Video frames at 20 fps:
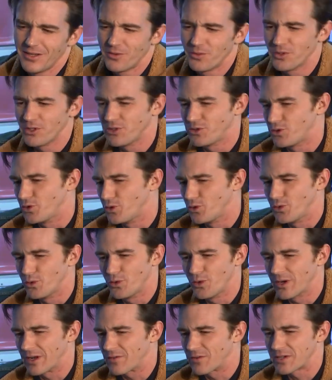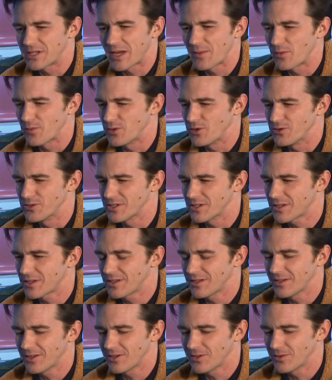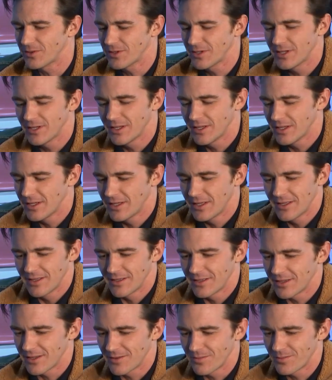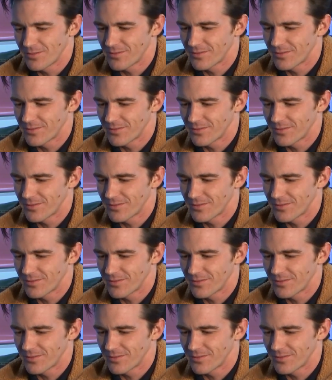really do whatever type of music, like